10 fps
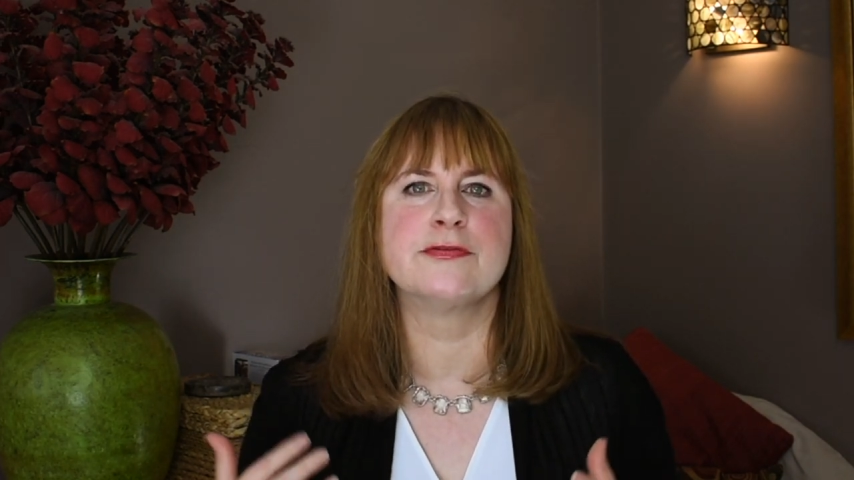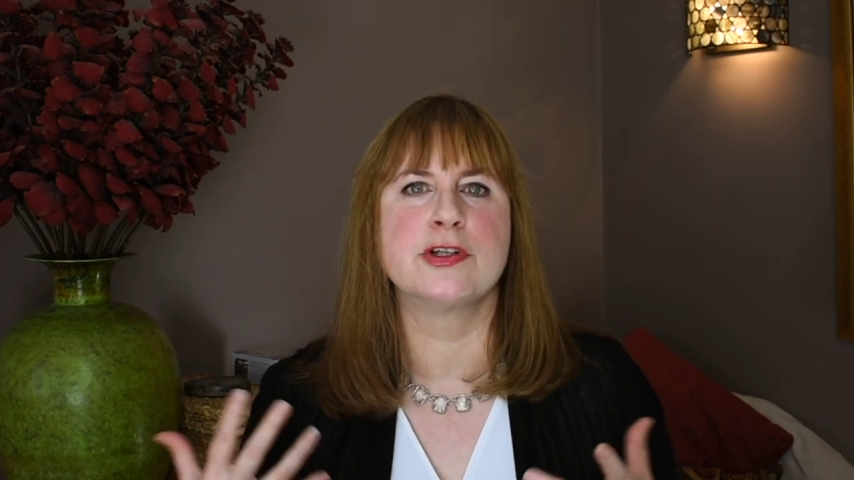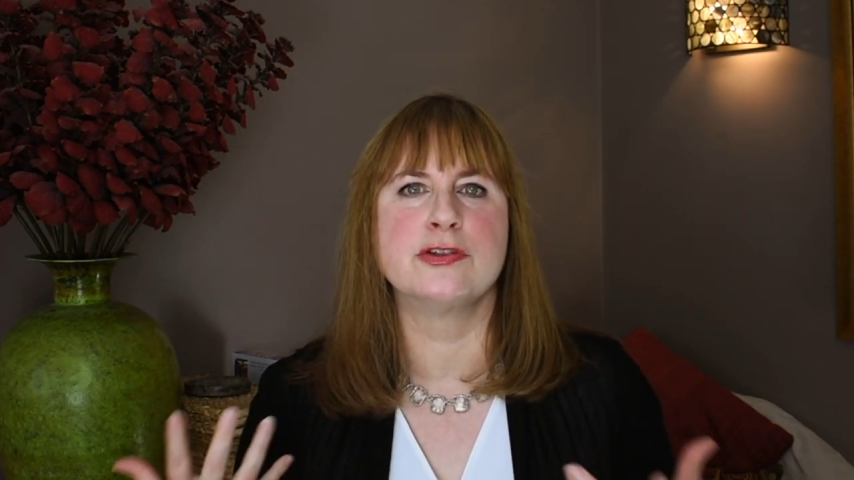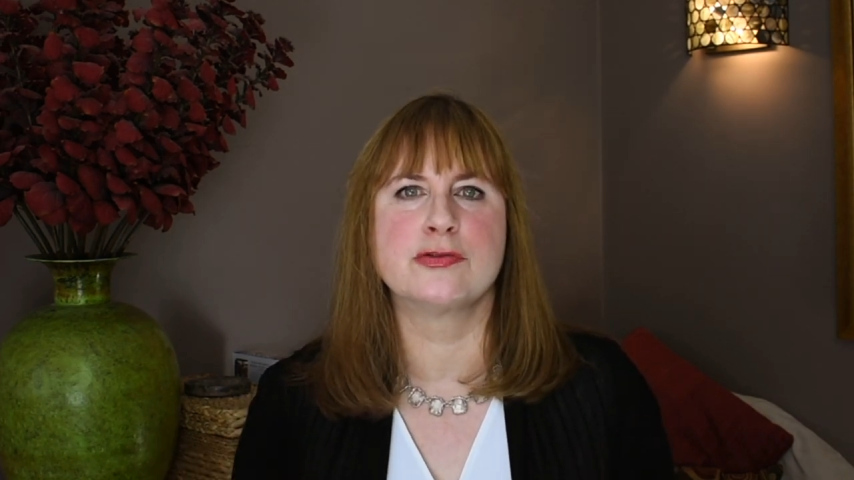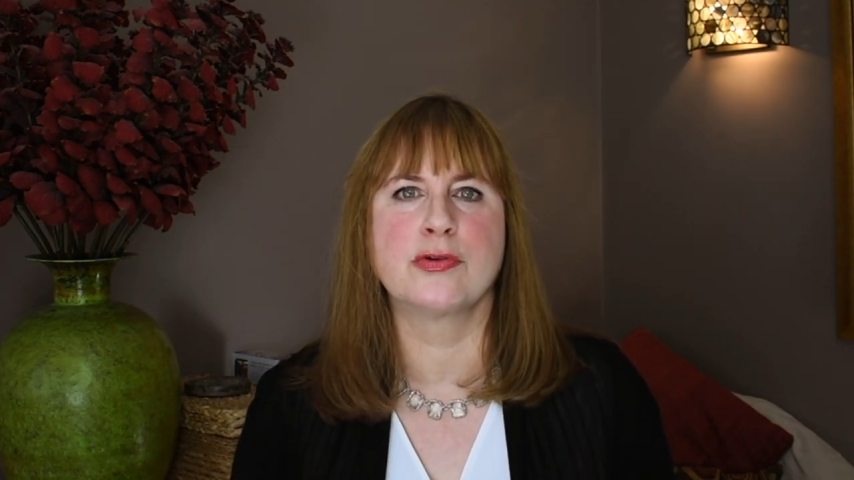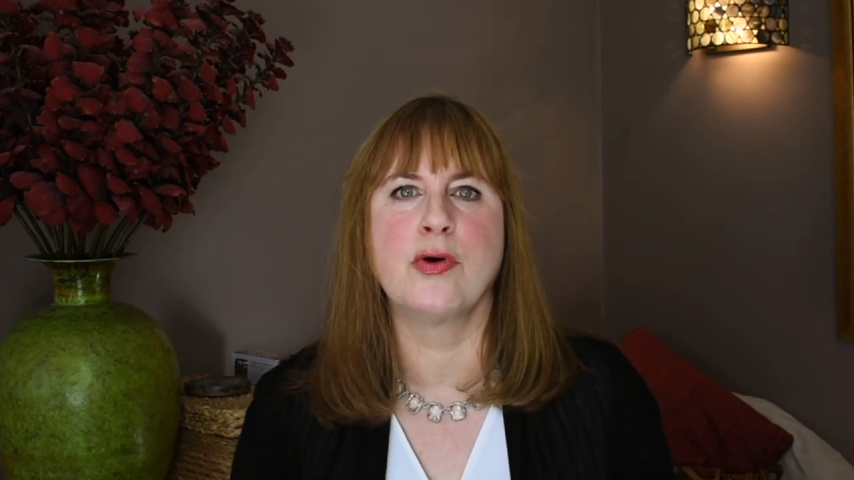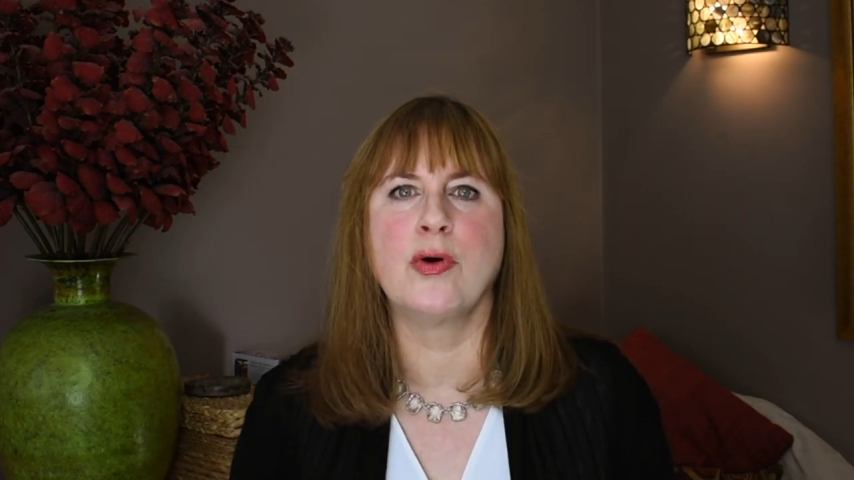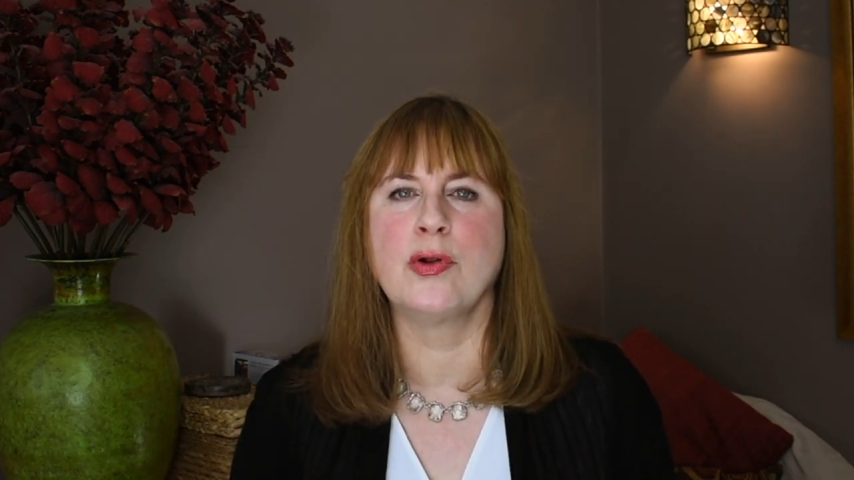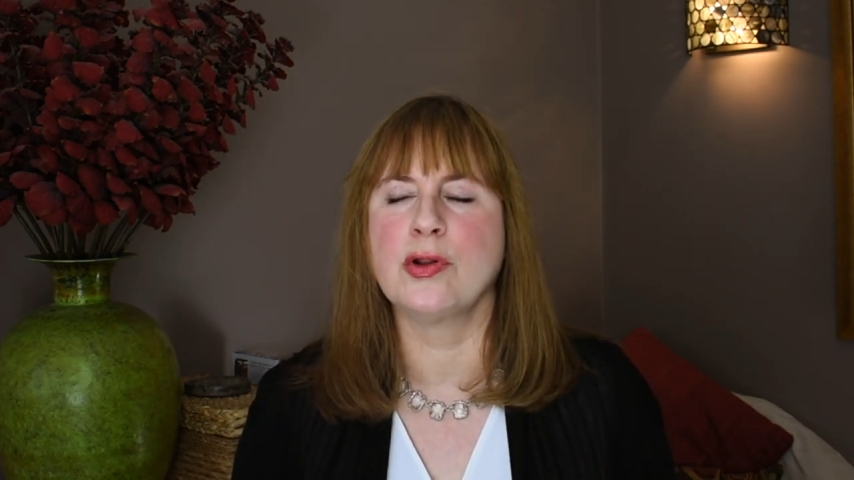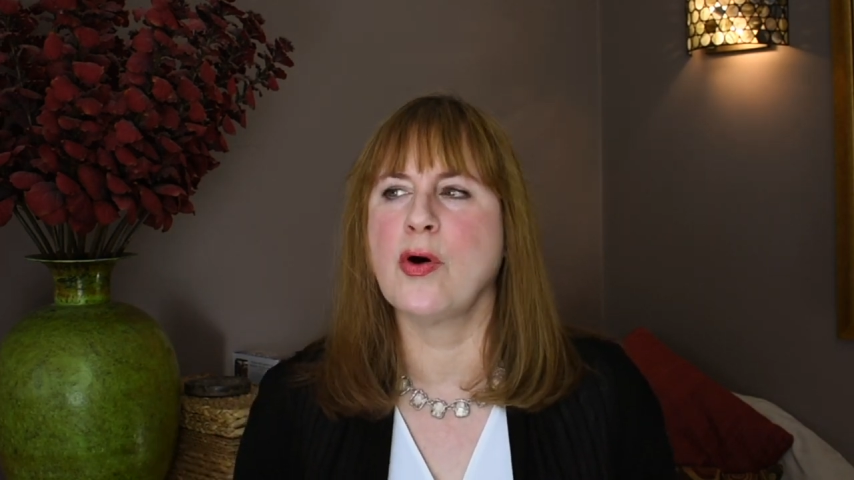of
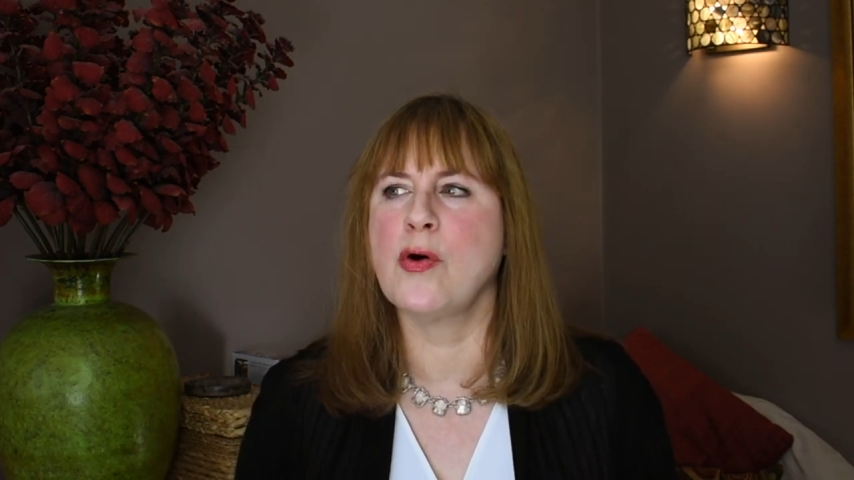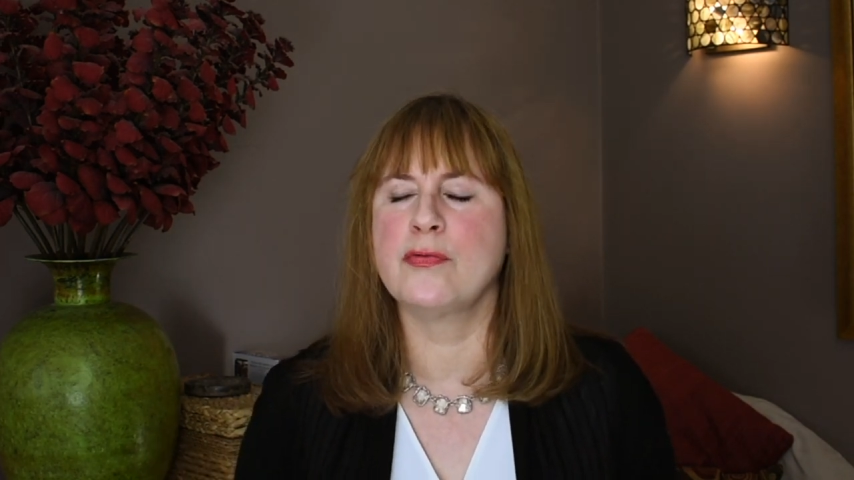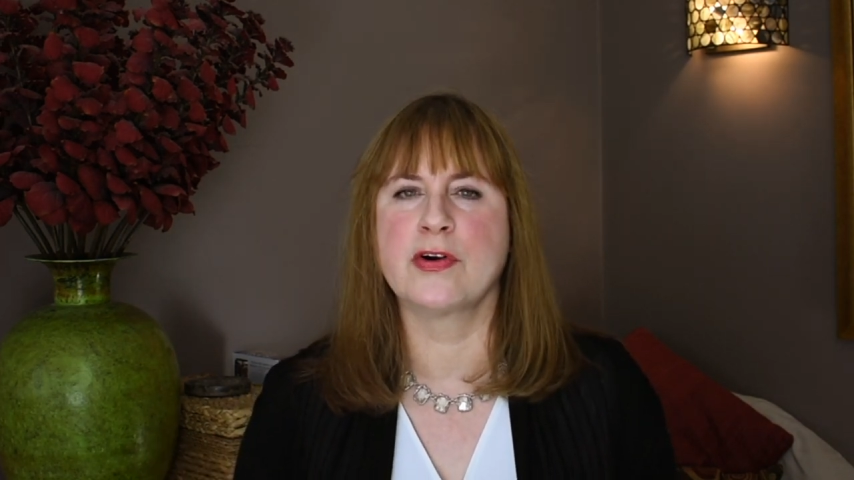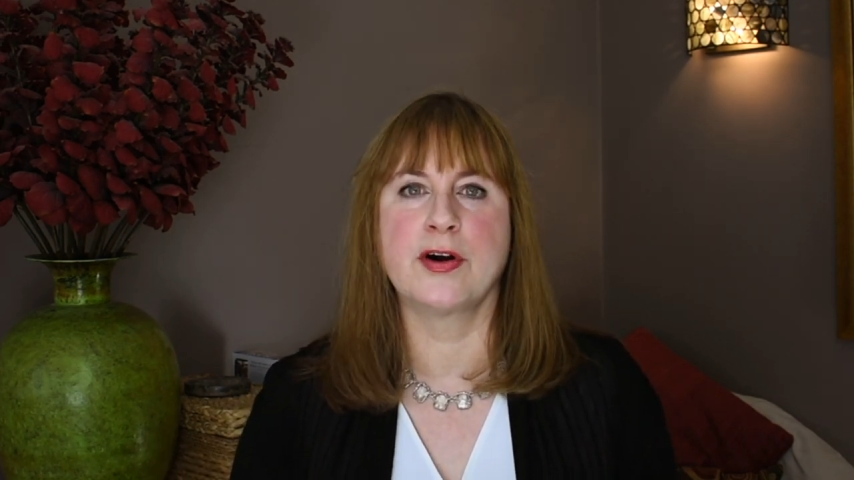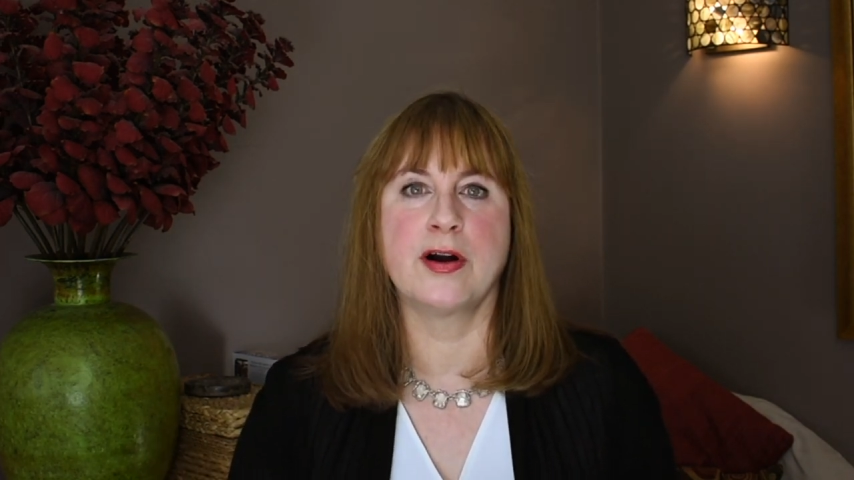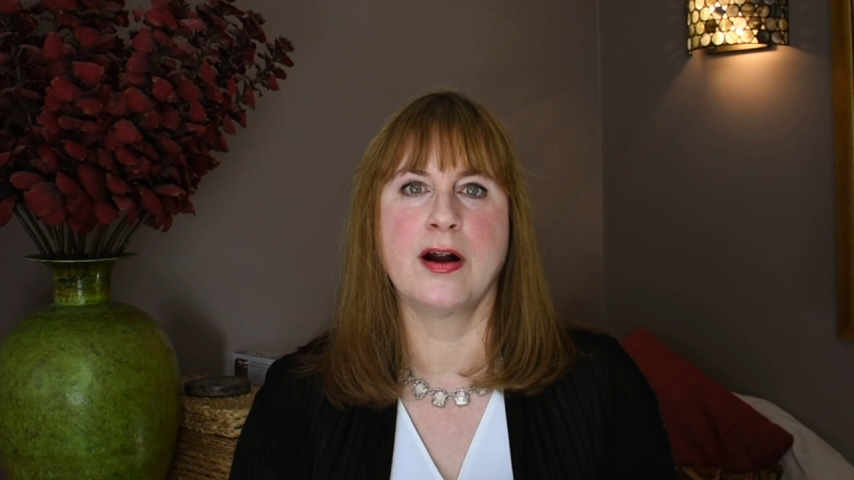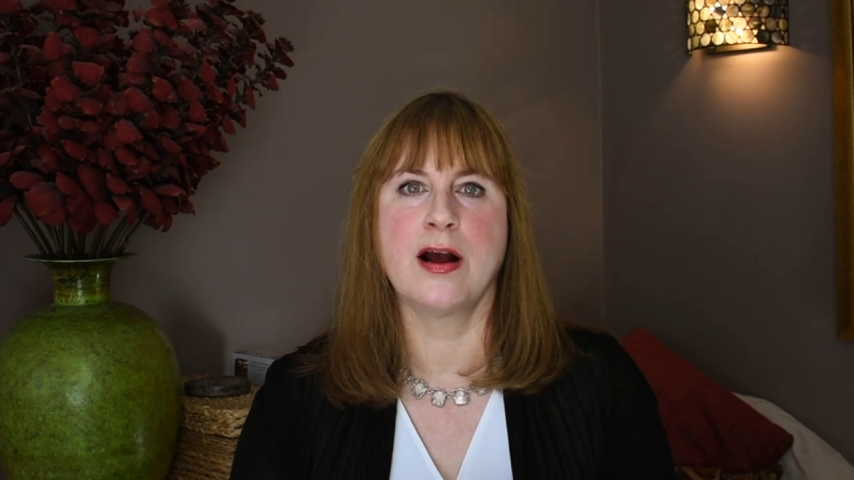control over